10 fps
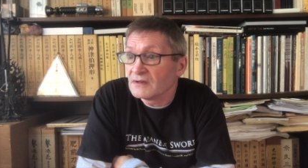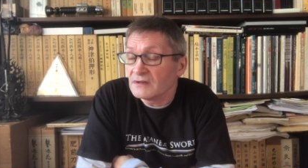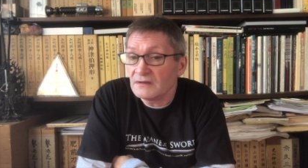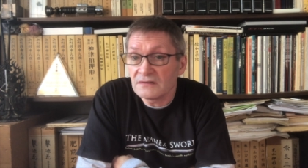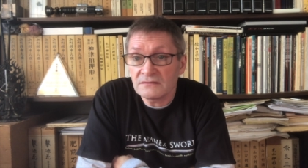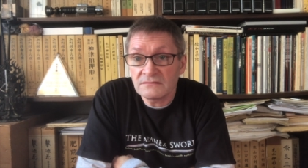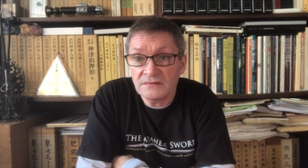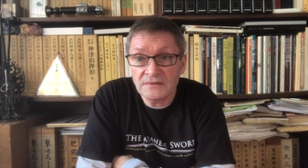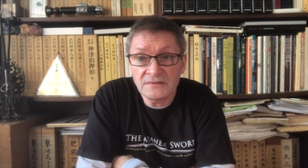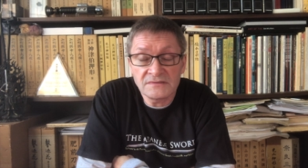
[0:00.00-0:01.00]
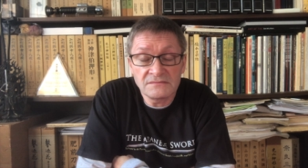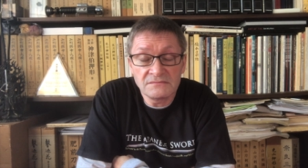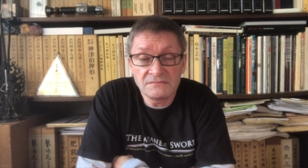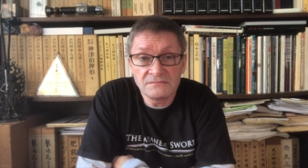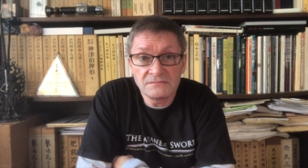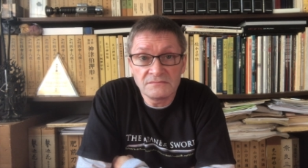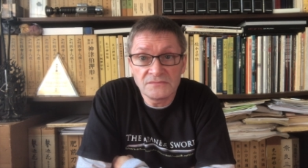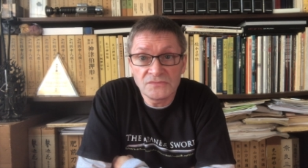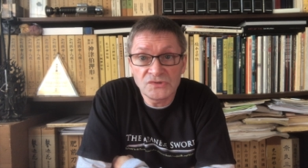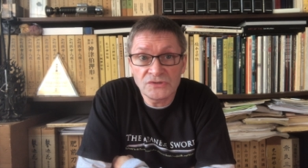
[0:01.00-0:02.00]
you know, and
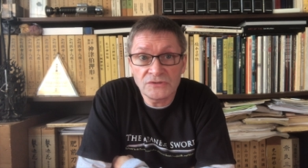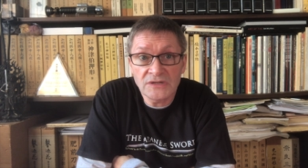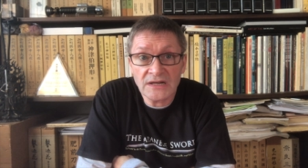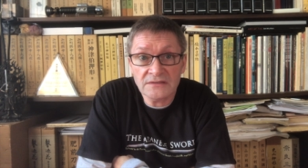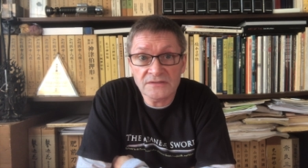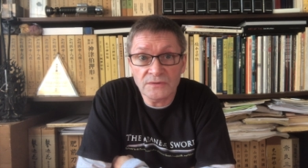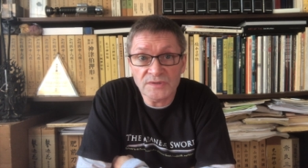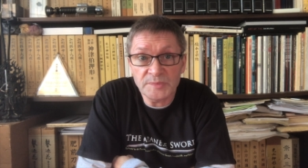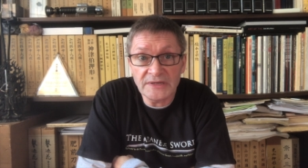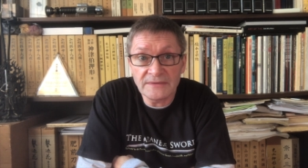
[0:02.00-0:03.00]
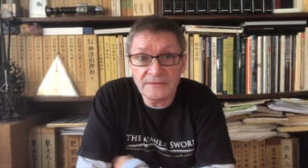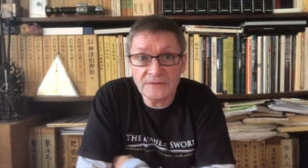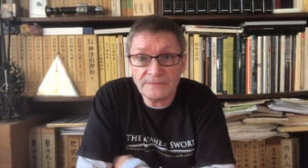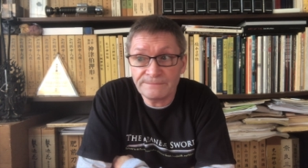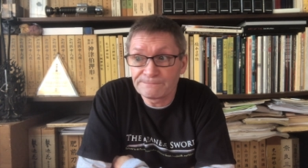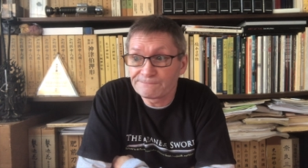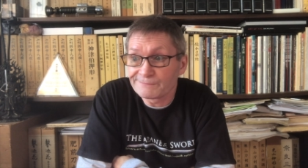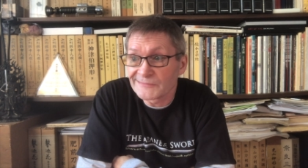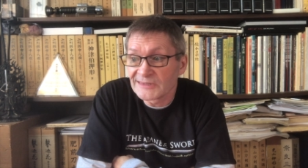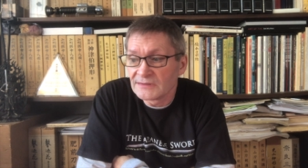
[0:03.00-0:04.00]
chew the cud, so to speak, you know.
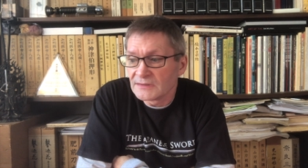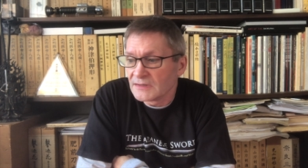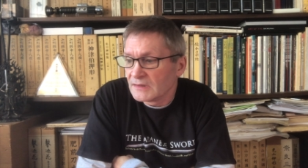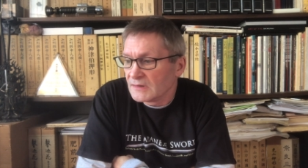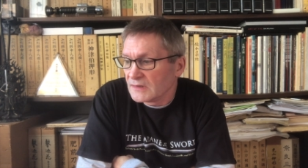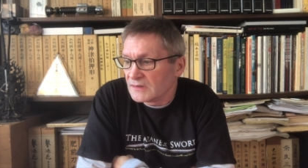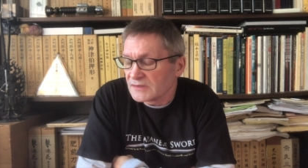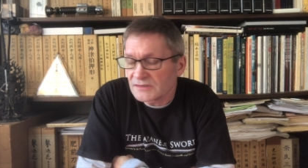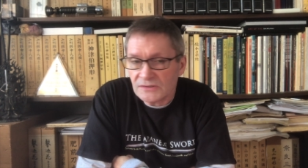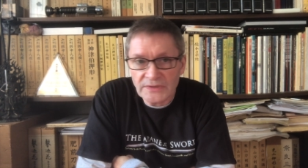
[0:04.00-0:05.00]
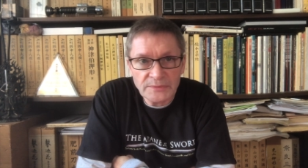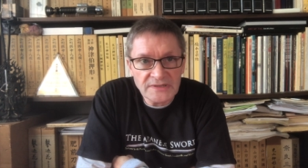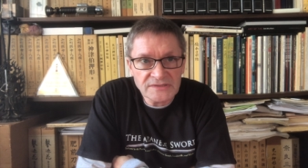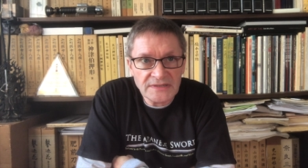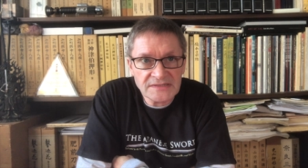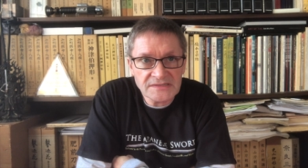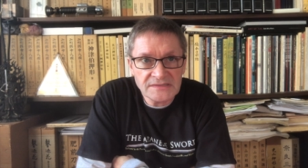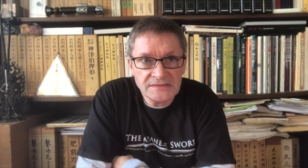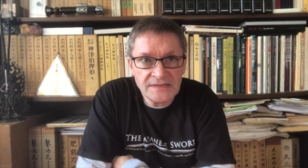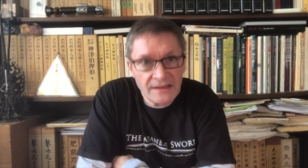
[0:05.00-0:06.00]
So anyway, so that's
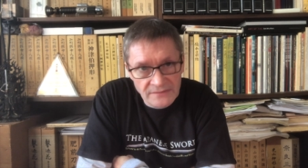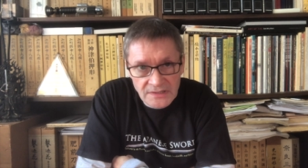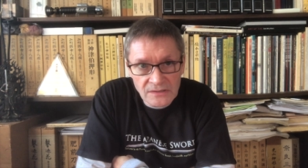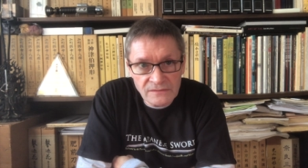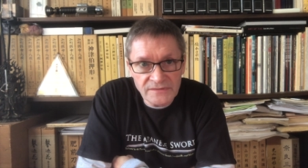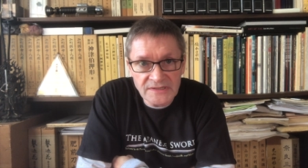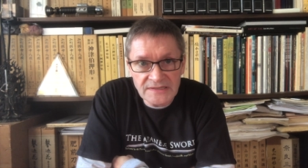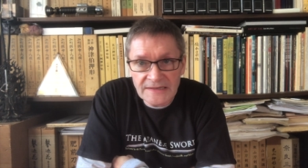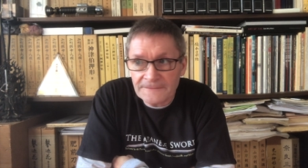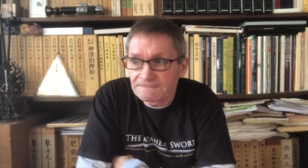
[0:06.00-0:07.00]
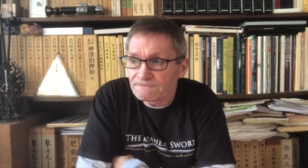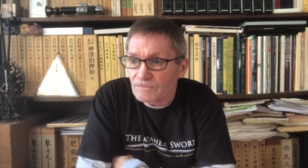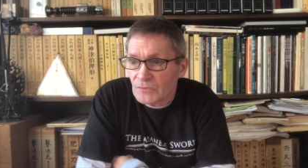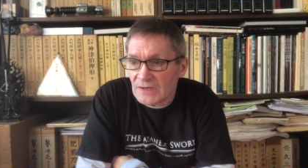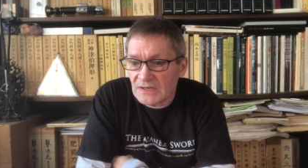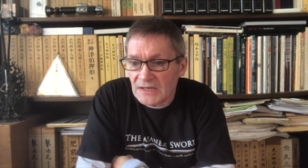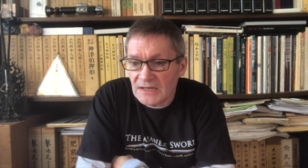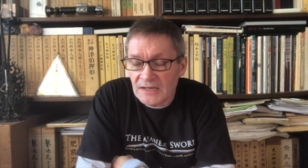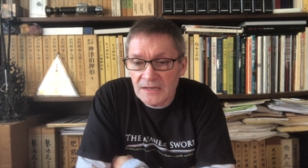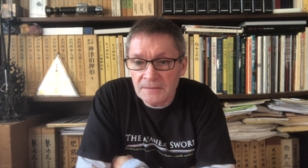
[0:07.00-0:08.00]
that video for today.
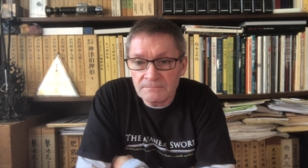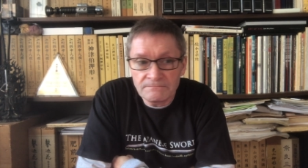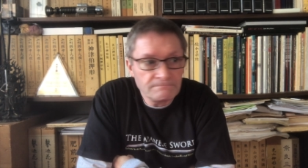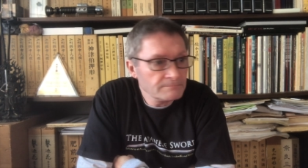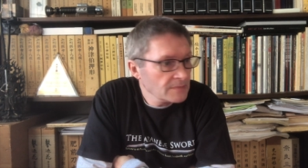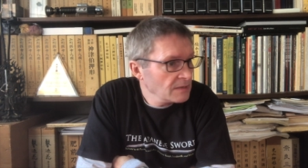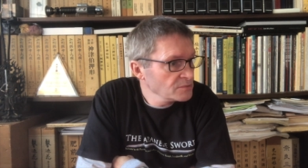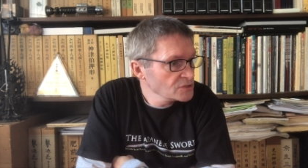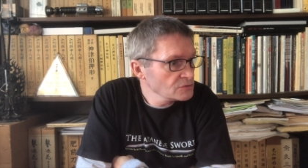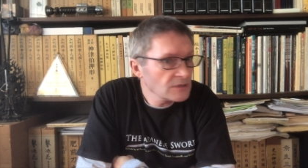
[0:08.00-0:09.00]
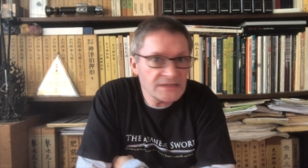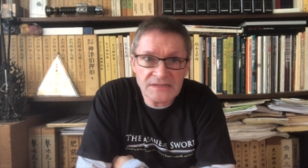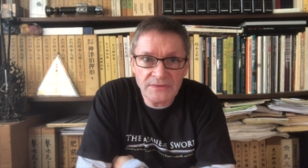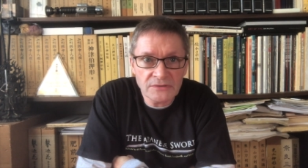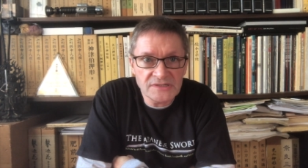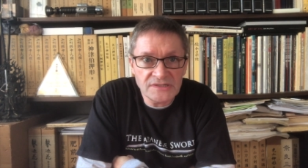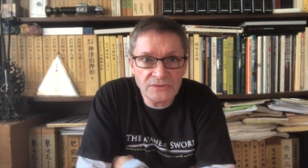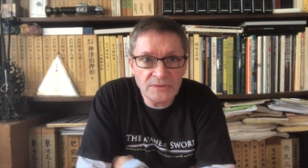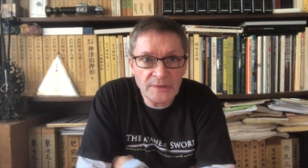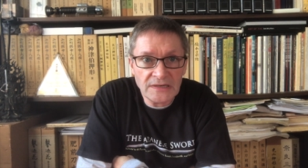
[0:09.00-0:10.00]
I'm sure I had something else to tell
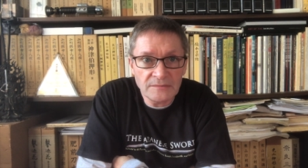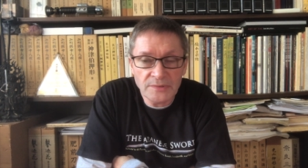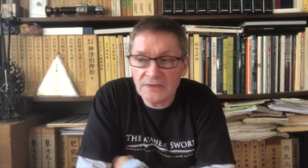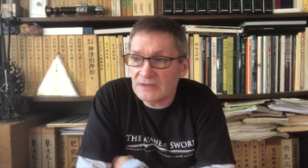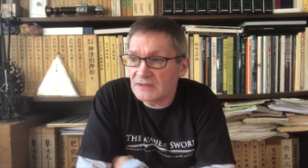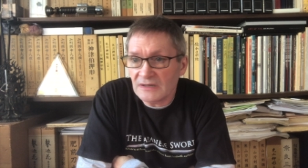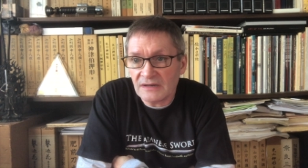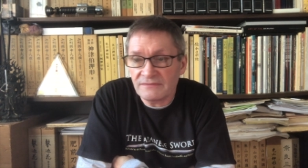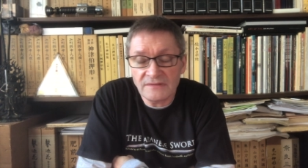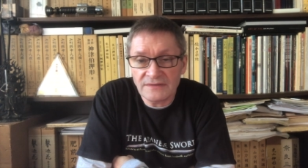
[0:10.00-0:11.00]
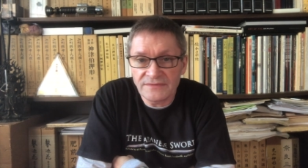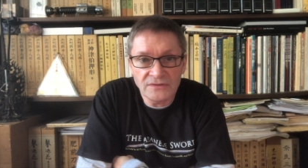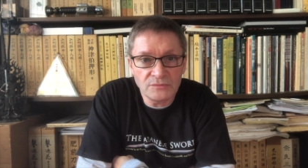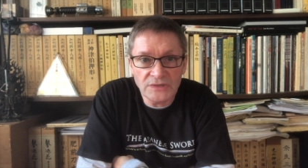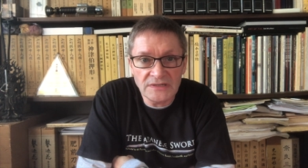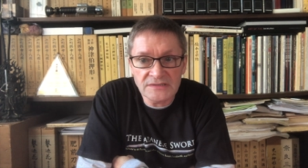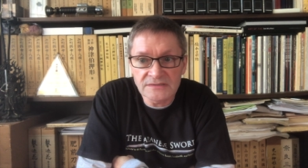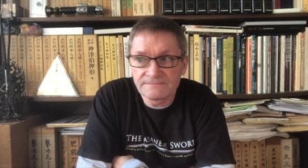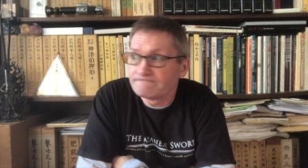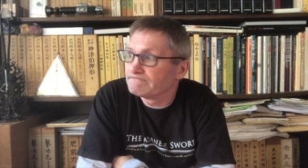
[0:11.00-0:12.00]
you about, but I've forgotten what it is.
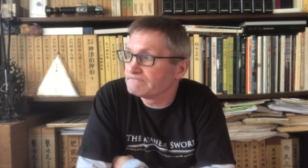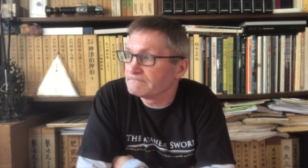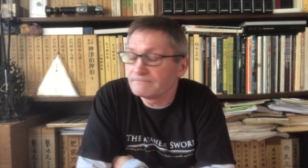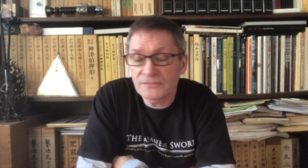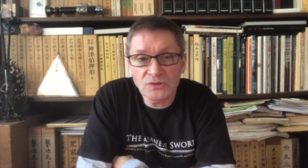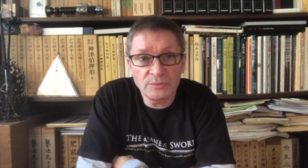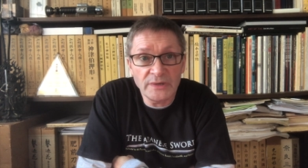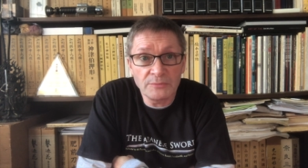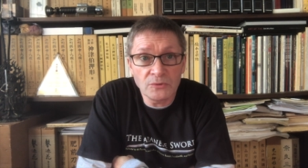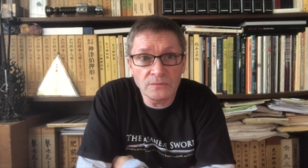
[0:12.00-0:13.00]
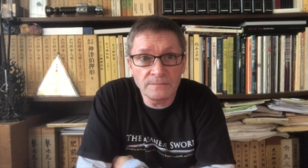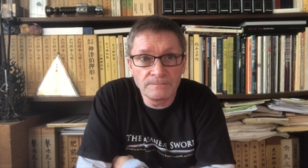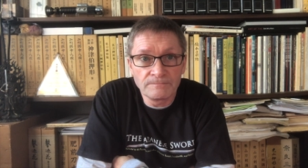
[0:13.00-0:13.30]
Couldn't have been important.